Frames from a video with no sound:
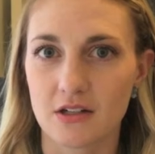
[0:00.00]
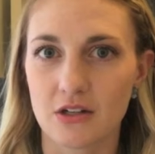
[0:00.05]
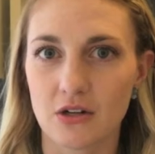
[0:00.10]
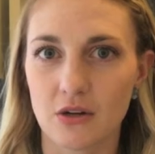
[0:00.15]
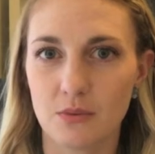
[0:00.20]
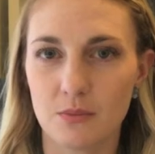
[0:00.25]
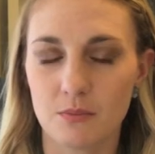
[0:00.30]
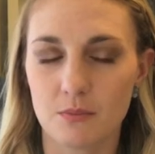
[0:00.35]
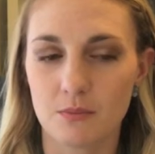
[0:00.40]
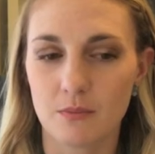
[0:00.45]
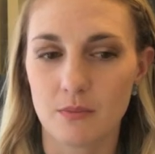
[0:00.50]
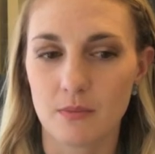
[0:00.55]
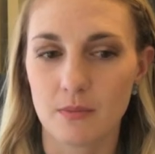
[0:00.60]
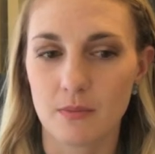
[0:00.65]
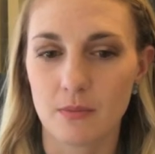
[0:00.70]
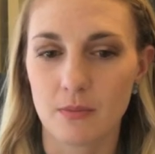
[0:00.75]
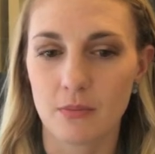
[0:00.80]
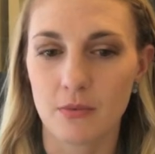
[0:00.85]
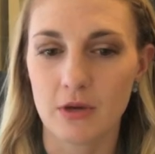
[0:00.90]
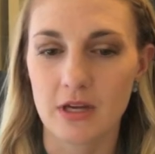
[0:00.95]
You know,
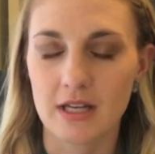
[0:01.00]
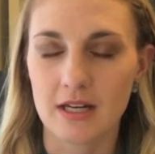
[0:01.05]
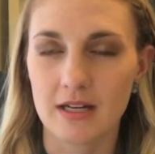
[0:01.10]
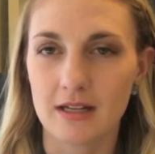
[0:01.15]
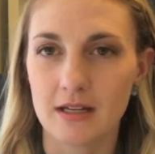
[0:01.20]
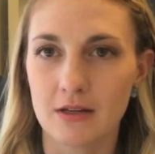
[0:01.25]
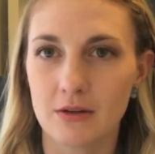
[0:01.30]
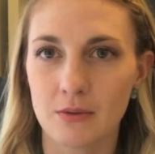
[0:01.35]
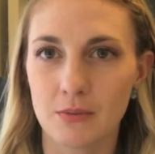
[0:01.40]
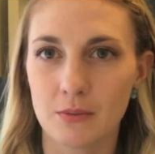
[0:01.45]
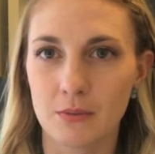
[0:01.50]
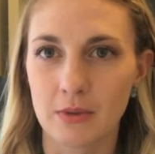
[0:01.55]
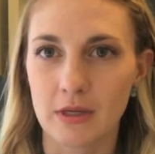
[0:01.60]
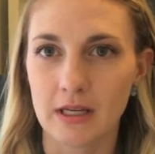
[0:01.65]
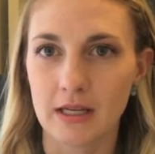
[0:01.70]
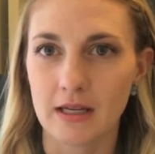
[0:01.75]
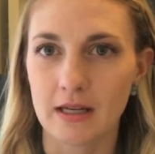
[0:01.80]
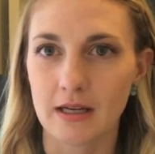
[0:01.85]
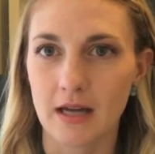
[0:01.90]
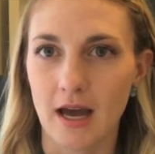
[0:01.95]

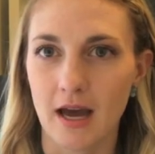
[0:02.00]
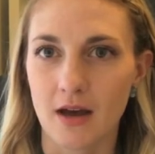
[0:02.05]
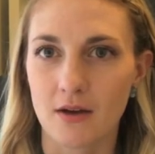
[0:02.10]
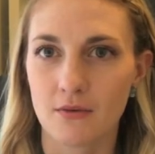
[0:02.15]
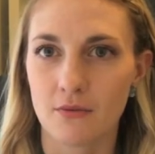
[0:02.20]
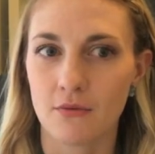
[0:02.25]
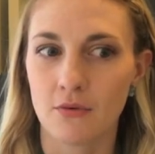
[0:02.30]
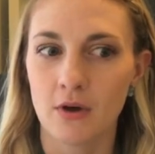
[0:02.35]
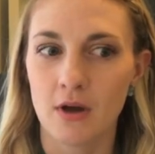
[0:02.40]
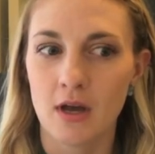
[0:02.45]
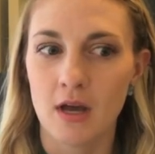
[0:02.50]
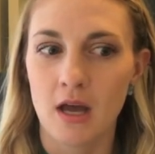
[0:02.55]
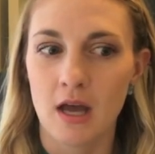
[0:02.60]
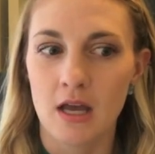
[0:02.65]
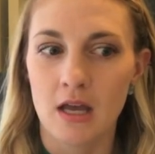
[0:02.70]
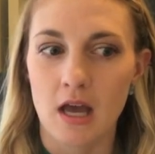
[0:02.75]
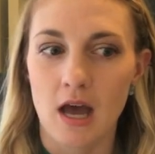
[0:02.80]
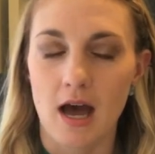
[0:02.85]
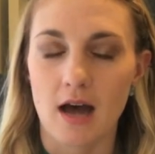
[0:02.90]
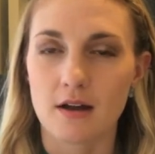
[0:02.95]
we have
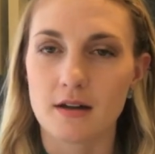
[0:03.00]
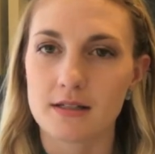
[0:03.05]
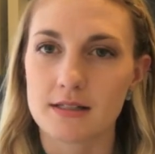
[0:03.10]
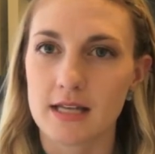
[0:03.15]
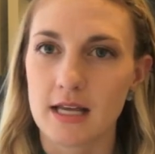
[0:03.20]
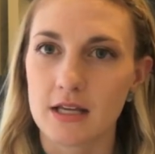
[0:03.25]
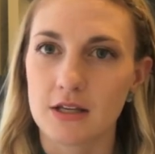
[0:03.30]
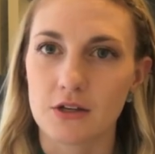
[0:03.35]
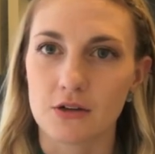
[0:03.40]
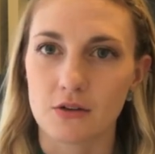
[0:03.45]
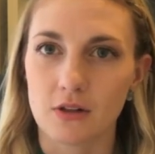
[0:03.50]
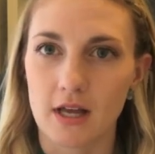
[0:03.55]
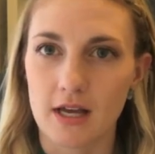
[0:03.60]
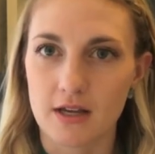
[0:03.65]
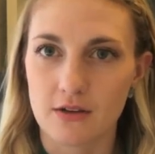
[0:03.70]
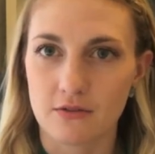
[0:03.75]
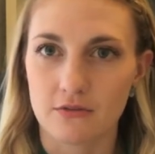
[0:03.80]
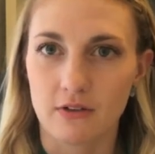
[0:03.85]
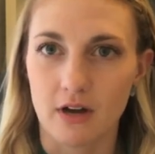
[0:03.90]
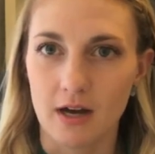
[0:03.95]
how to take your
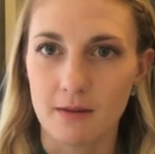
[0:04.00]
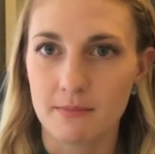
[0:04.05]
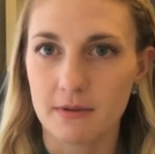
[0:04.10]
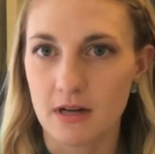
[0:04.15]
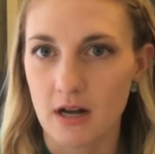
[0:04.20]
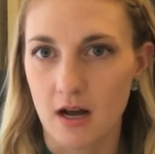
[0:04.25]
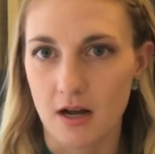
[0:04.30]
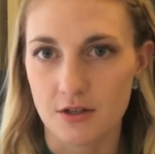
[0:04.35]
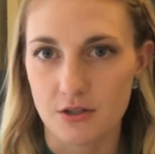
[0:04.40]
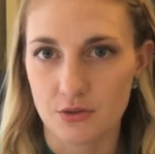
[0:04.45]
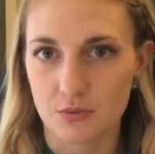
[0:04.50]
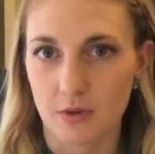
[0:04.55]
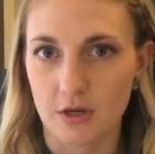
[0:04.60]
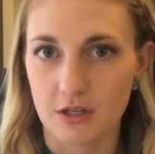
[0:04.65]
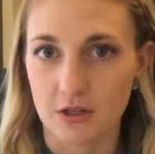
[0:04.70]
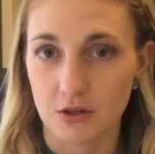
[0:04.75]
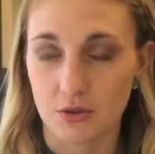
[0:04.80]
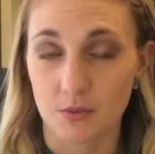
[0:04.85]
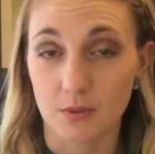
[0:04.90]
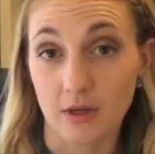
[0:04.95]
life up a notch
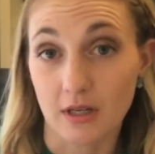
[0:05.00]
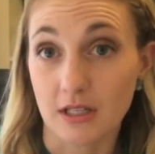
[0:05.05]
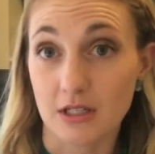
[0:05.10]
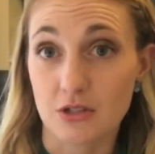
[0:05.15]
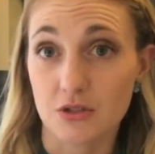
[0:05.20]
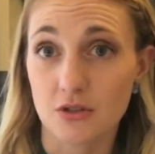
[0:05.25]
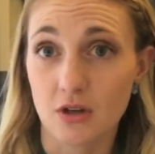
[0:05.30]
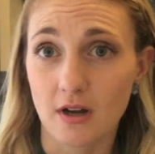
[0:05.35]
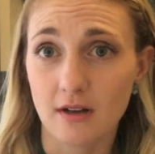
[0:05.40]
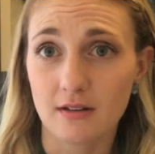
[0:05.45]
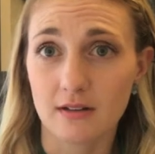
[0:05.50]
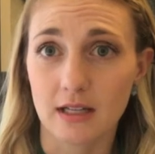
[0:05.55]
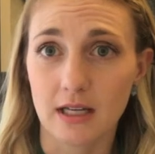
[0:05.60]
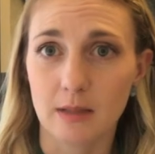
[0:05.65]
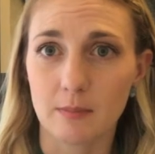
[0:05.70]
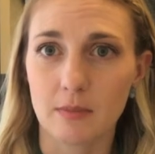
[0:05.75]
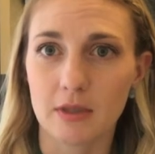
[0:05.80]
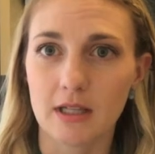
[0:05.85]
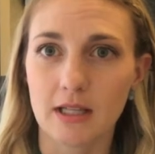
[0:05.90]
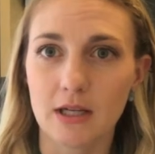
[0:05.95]
when you're really
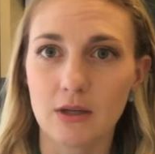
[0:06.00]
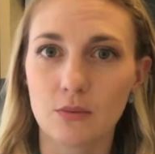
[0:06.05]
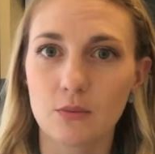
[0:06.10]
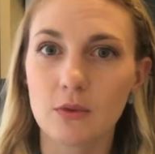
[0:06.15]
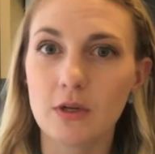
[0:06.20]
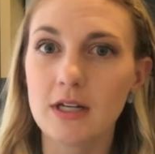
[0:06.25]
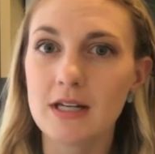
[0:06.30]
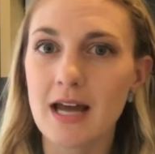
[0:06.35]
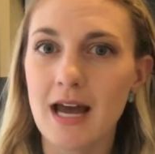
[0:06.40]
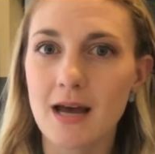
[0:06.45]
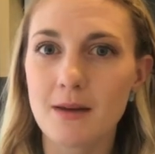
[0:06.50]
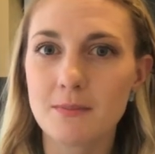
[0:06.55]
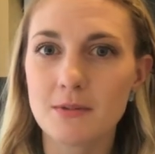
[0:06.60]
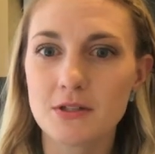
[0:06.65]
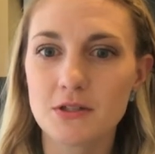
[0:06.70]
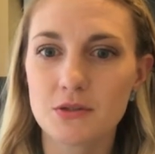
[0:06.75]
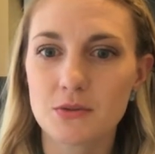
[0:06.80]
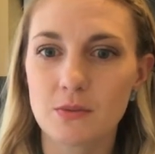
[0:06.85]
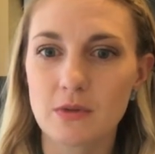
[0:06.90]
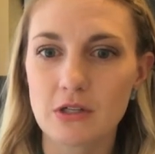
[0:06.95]
struggling, but like what
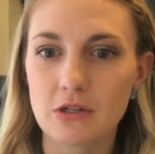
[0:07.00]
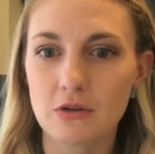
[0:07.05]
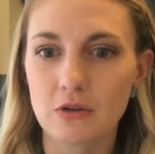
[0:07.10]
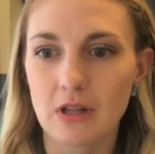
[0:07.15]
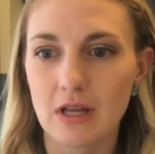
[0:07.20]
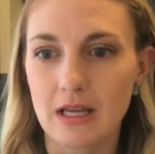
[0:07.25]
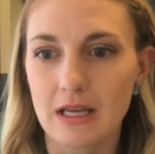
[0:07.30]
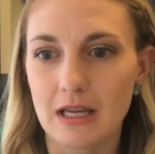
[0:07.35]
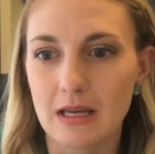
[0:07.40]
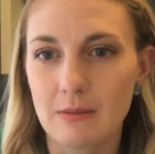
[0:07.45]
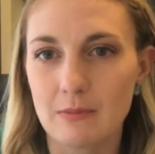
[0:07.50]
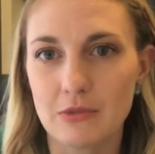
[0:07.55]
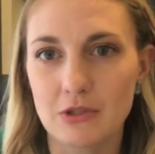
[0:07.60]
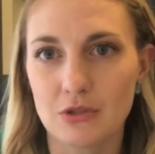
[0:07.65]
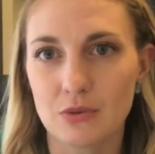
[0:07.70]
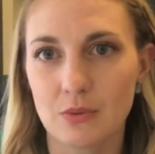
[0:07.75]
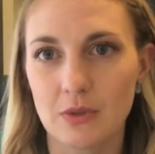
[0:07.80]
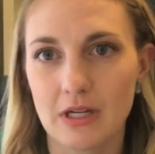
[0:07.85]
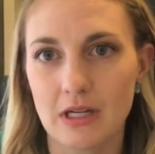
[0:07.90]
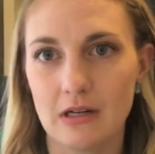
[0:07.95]
happens when you're like in
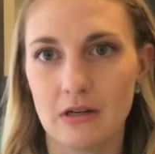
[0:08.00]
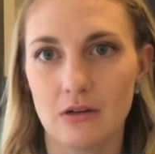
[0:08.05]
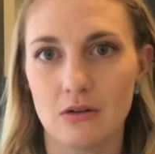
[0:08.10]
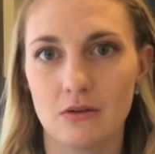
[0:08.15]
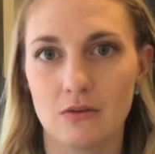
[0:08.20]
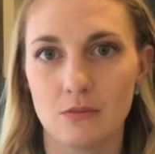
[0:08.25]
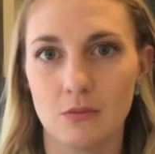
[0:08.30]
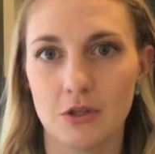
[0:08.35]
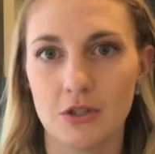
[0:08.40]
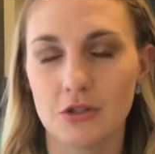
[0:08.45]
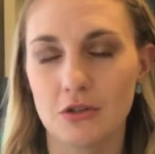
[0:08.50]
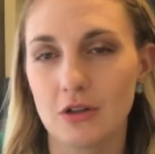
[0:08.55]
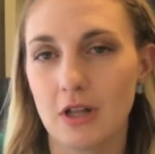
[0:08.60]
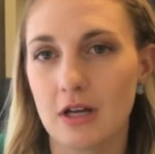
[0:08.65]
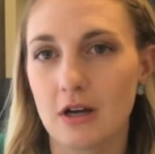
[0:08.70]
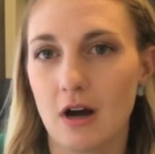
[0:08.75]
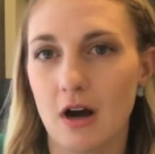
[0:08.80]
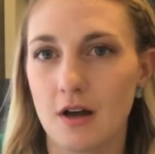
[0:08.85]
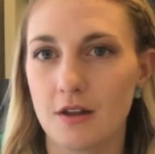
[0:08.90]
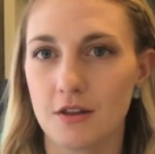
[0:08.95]
between, when you're
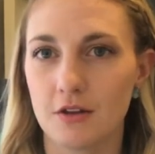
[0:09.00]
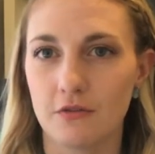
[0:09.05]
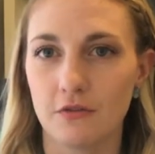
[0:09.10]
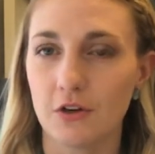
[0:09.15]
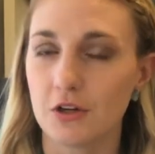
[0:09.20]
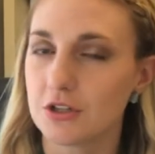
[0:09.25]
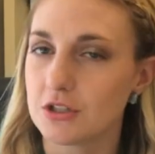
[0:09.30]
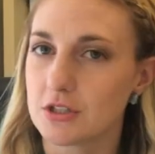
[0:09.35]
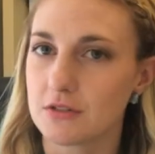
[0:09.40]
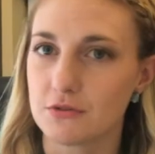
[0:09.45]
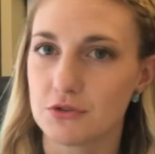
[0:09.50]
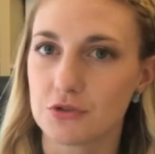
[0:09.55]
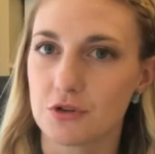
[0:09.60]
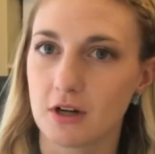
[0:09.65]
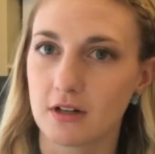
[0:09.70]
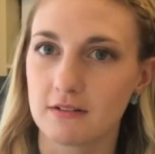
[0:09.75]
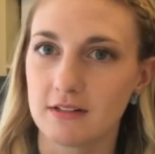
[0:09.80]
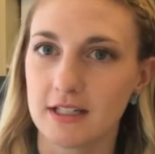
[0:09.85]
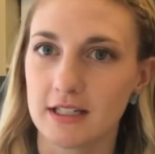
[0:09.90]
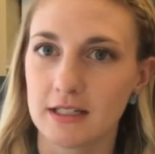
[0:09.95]
like on the verge of
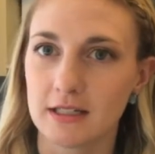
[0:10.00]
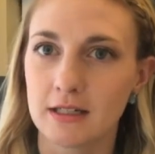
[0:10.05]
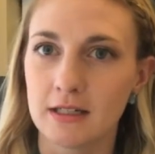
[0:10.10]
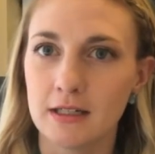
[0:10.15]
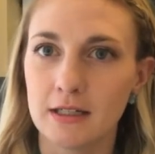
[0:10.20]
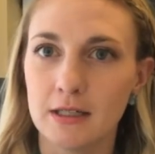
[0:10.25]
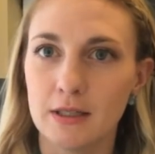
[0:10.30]
struggling